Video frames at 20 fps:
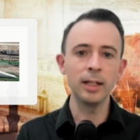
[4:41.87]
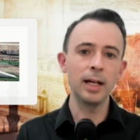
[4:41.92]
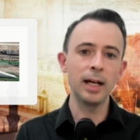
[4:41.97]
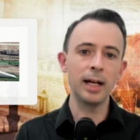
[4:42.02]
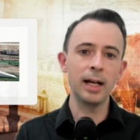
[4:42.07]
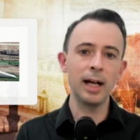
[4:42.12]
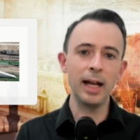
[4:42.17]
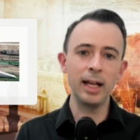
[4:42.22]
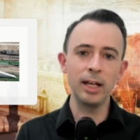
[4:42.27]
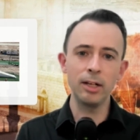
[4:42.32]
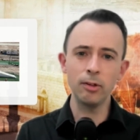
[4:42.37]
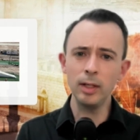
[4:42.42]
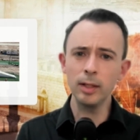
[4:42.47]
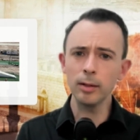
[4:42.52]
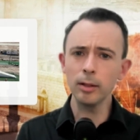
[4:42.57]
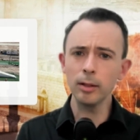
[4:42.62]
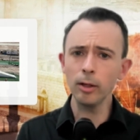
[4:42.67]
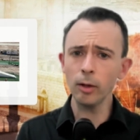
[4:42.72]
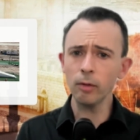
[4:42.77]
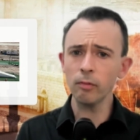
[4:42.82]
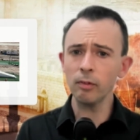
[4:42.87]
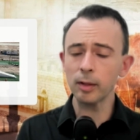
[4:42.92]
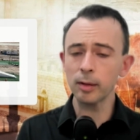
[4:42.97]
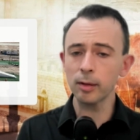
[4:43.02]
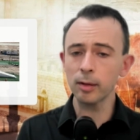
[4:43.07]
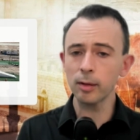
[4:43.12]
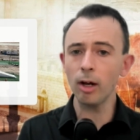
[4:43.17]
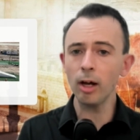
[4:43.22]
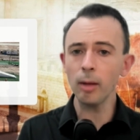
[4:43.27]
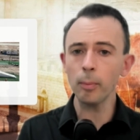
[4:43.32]
uh, and there is a lot of
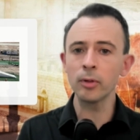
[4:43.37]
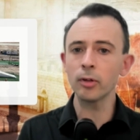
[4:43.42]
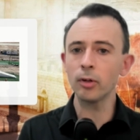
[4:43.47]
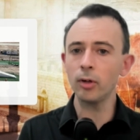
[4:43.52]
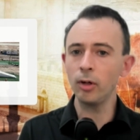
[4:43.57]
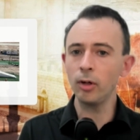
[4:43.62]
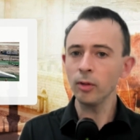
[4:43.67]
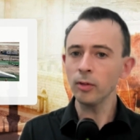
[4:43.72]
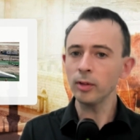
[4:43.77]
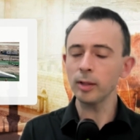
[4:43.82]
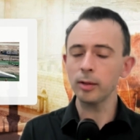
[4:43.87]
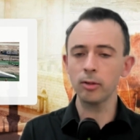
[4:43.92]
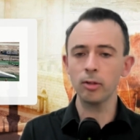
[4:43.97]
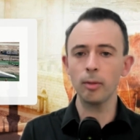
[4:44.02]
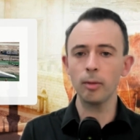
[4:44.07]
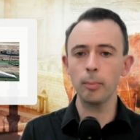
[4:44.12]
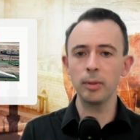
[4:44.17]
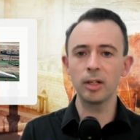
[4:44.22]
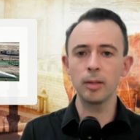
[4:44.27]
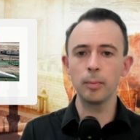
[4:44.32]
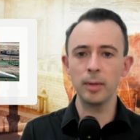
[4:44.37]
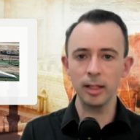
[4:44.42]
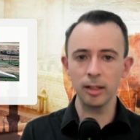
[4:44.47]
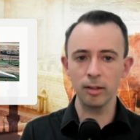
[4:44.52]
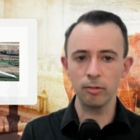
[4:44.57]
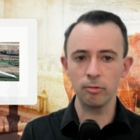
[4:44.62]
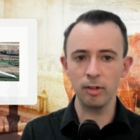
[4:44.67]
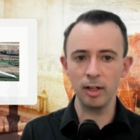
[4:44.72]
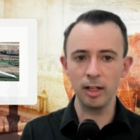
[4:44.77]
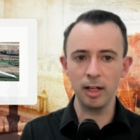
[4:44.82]
excitement on this topic about
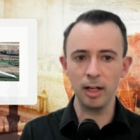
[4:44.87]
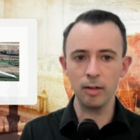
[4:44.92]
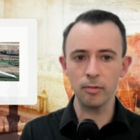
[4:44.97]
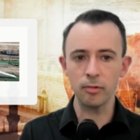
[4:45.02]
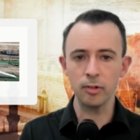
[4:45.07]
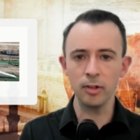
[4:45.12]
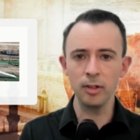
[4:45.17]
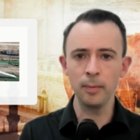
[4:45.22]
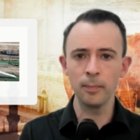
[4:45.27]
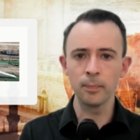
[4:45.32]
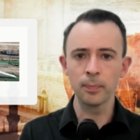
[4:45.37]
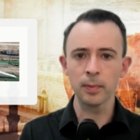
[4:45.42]
the red heifer.